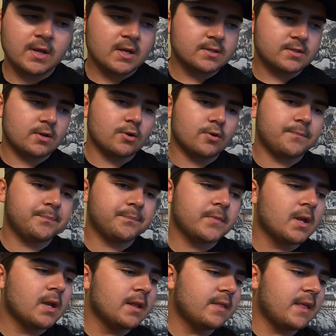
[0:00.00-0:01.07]
So
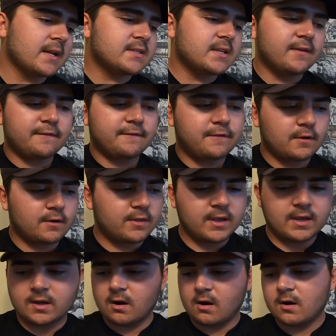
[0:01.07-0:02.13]
that's it for
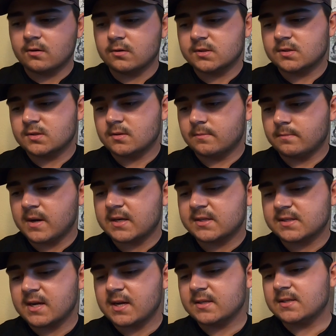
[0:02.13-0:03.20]
the Karl's box,
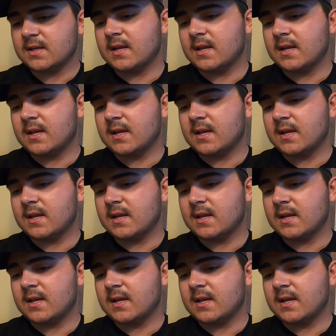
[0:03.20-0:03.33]
guys.